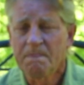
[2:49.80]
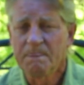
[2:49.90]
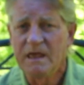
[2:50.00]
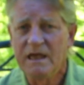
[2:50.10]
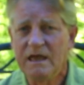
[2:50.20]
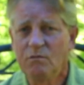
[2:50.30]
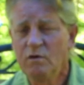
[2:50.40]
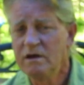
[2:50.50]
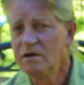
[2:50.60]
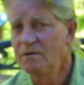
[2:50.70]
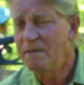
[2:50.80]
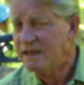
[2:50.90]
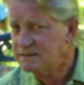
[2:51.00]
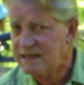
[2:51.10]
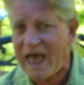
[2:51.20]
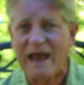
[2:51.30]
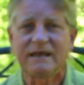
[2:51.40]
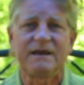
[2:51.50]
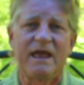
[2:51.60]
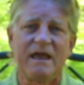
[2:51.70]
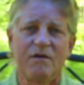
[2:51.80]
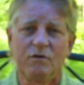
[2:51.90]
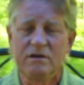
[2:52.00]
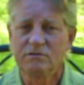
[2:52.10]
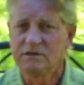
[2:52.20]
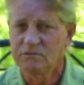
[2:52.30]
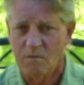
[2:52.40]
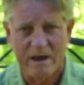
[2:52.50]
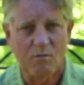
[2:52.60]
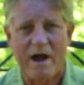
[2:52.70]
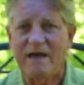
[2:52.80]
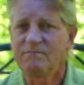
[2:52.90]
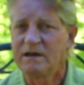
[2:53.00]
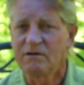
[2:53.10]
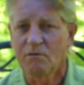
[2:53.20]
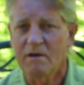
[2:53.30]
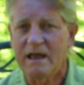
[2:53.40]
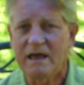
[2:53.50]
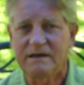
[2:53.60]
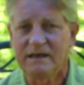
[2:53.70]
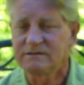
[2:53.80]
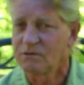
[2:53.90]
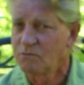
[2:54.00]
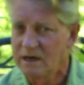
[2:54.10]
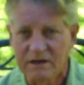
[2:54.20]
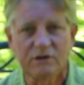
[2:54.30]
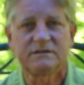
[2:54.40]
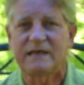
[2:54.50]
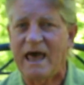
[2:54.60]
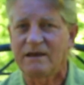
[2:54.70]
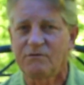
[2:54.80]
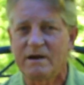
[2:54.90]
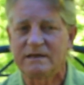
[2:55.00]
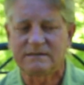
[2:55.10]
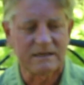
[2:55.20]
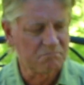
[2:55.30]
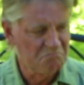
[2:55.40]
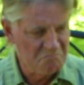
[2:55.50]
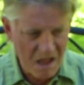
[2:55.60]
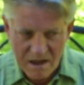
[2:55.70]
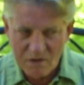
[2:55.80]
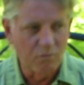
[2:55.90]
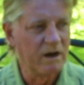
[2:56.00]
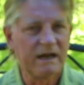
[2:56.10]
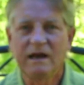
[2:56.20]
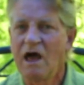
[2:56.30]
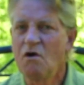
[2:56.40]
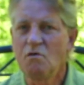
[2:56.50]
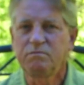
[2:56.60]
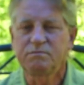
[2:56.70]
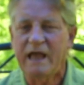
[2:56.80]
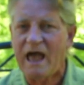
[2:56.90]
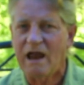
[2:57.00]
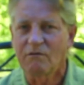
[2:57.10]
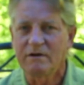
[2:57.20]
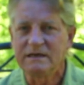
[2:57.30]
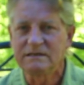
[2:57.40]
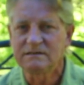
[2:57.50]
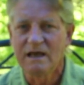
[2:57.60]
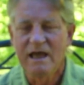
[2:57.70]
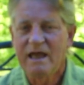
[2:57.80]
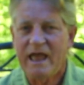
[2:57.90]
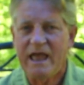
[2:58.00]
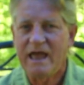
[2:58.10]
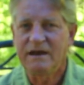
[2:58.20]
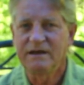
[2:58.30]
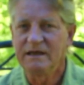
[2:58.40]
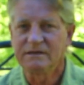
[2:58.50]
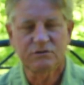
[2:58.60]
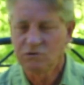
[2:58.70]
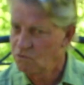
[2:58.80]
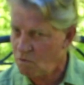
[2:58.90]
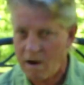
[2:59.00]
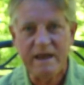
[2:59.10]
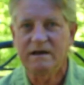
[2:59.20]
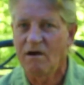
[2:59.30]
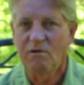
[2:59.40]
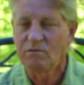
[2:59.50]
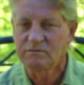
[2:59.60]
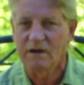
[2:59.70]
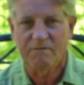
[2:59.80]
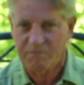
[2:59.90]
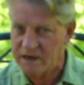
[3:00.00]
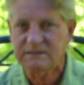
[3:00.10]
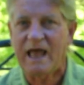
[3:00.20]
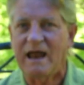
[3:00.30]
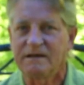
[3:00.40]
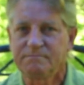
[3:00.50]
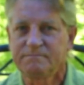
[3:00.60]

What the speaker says: then we'll make a salad and we use this red wine vinaigrette. It's a really good salad dressing, really low calories, and it's great on a fresh salad.